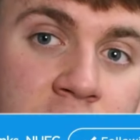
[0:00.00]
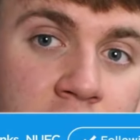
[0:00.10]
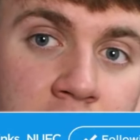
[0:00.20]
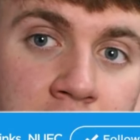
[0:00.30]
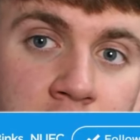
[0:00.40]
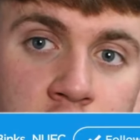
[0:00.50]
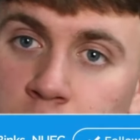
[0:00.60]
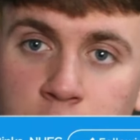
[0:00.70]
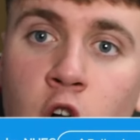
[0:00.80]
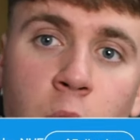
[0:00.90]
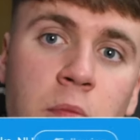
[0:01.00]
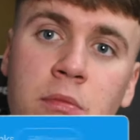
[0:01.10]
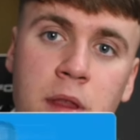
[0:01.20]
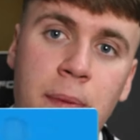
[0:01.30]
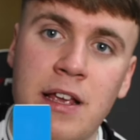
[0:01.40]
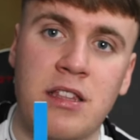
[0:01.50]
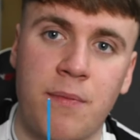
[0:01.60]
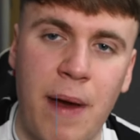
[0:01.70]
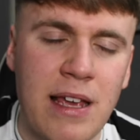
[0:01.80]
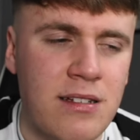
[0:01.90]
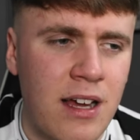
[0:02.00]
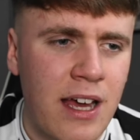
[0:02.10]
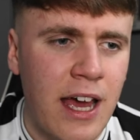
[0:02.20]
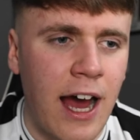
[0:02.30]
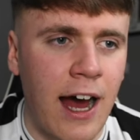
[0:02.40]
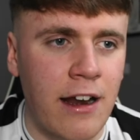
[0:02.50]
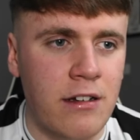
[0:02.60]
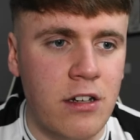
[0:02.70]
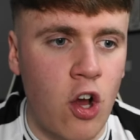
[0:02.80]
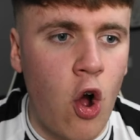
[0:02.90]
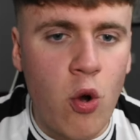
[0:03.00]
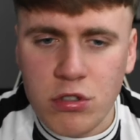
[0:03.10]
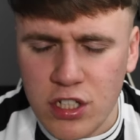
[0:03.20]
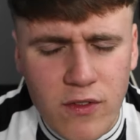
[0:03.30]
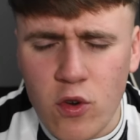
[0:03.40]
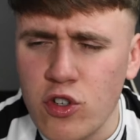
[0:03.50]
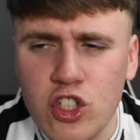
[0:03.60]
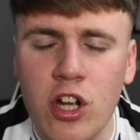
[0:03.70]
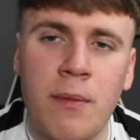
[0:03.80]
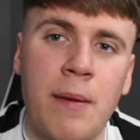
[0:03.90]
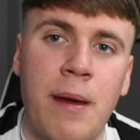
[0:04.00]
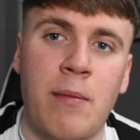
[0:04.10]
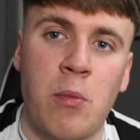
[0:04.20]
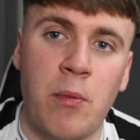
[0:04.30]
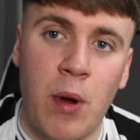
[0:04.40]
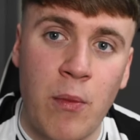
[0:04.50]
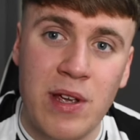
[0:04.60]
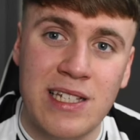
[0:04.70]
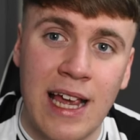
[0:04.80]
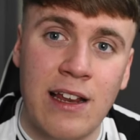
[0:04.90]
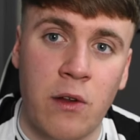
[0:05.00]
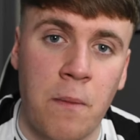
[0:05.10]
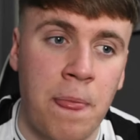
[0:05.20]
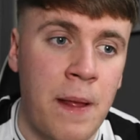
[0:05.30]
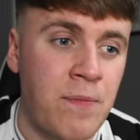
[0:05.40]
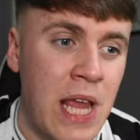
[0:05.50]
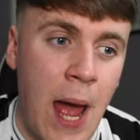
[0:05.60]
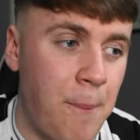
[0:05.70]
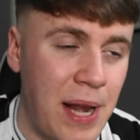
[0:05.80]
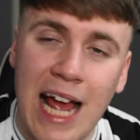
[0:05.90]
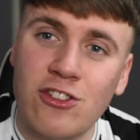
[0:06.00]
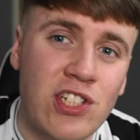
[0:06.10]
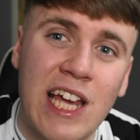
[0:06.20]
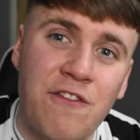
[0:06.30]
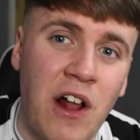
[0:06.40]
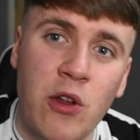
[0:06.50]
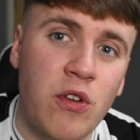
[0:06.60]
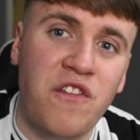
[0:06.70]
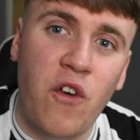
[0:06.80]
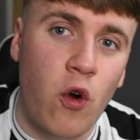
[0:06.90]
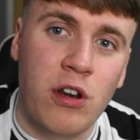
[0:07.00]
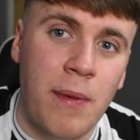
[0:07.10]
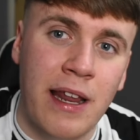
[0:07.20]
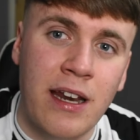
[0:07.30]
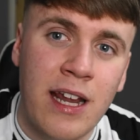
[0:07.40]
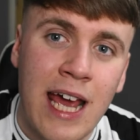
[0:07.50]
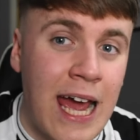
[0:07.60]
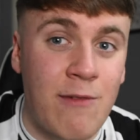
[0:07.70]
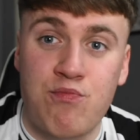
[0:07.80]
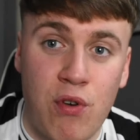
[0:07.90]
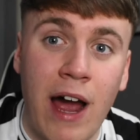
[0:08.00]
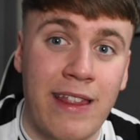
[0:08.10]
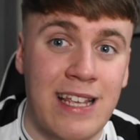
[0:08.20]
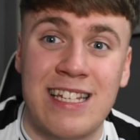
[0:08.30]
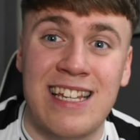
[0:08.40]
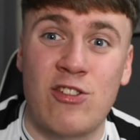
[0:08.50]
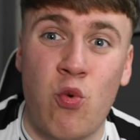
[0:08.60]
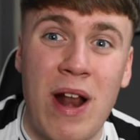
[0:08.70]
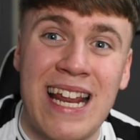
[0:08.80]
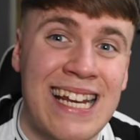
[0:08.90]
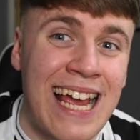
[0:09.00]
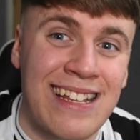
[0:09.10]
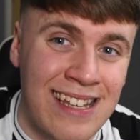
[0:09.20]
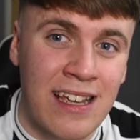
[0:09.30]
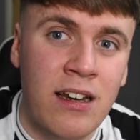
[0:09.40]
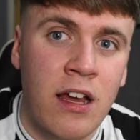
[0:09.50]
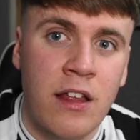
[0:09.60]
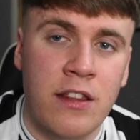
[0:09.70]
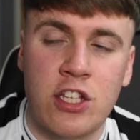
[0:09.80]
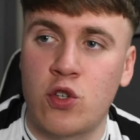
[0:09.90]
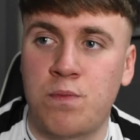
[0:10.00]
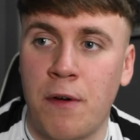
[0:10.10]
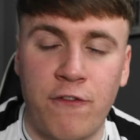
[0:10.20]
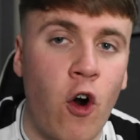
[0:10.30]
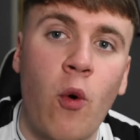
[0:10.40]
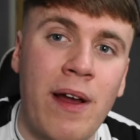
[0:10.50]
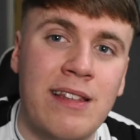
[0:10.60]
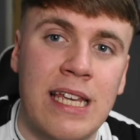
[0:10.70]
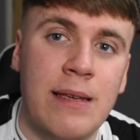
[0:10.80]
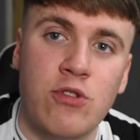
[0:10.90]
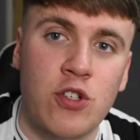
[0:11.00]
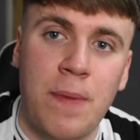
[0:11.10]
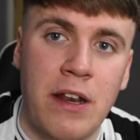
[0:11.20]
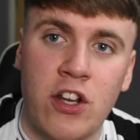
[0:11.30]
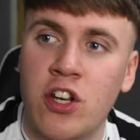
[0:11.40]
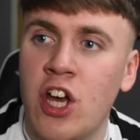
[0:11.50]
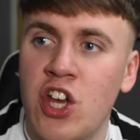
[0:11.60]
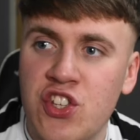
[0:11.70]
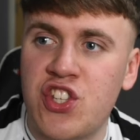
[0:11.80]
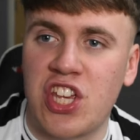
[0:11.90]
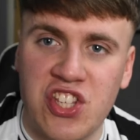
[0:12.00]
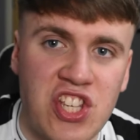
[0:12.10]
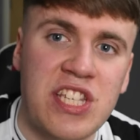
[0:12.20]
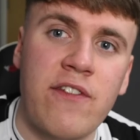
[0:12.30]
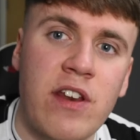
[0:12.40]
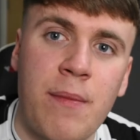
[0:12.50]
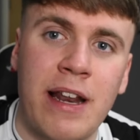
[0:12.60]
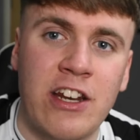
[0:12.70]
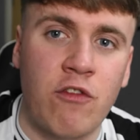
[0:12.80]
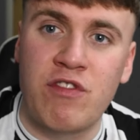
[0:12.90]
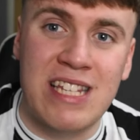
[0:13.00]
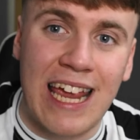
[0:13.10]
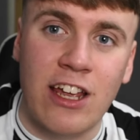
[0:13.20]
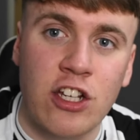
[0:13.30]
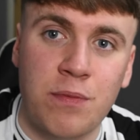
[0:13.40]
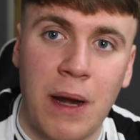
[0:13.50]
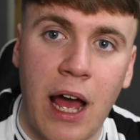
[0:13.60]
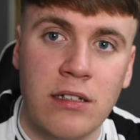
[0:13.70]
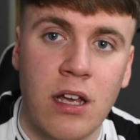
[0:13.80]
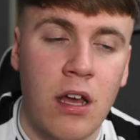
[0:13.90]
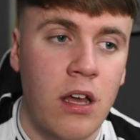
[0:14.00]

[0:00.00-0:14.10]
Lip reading: to become the best of the best. And something always stuck in my mind when we signed him. A player doesn't get valued at 40 million. And prior, this is in 2019. This is before when teams were spending 60, 70 million on ridiculous players.